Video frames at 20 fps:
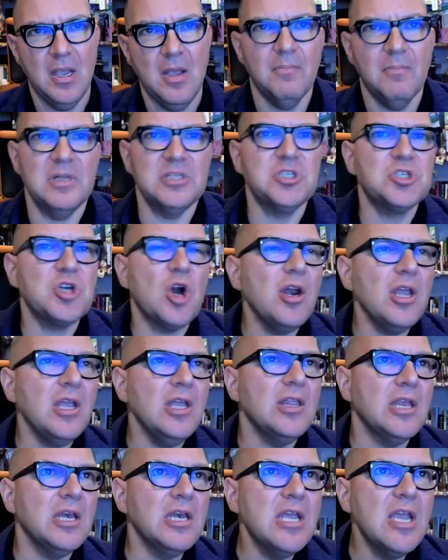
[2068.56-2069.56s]
But starting
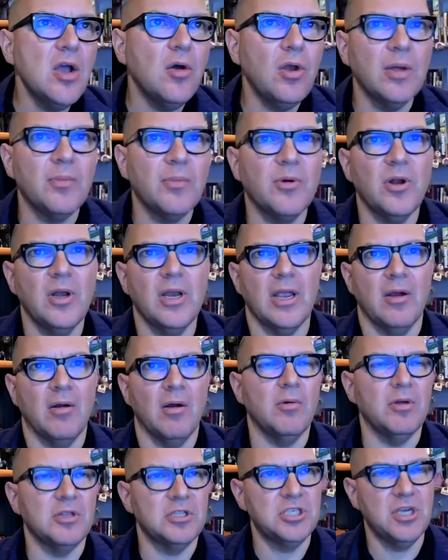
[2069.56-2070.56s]
in the neoliberal
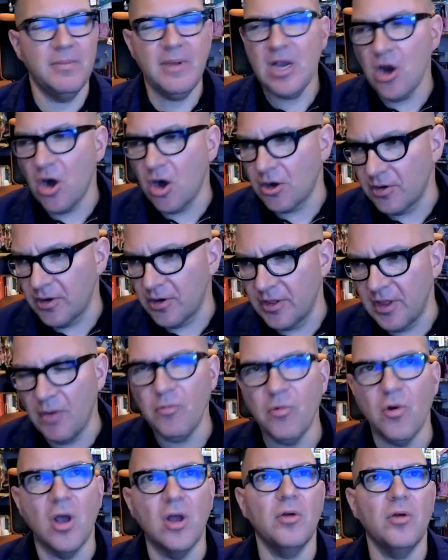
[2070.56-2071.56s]
era with Jimmy Carter and then
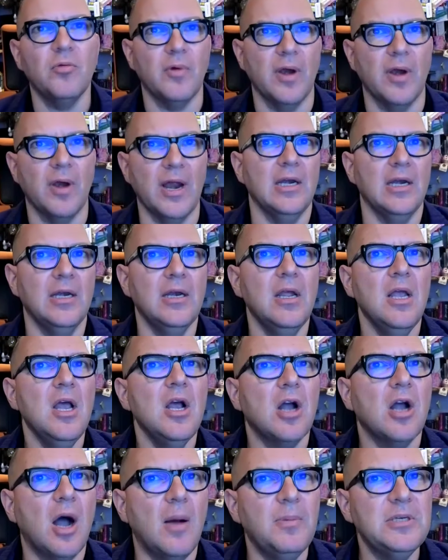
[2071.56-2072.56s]
Ronald Reagan,
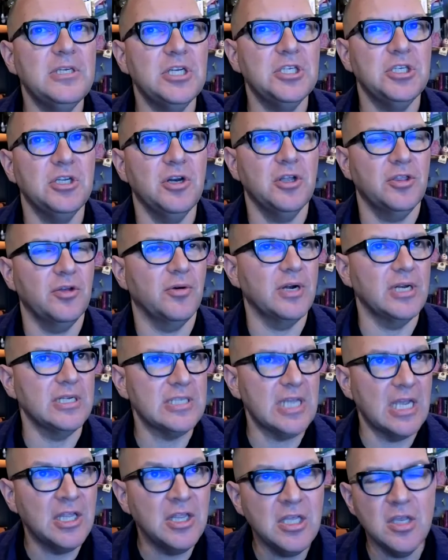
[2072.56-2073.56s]
competition
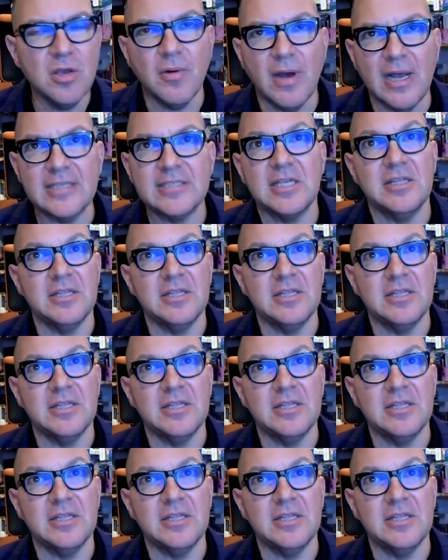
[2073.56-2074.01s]
authorities in the U.S.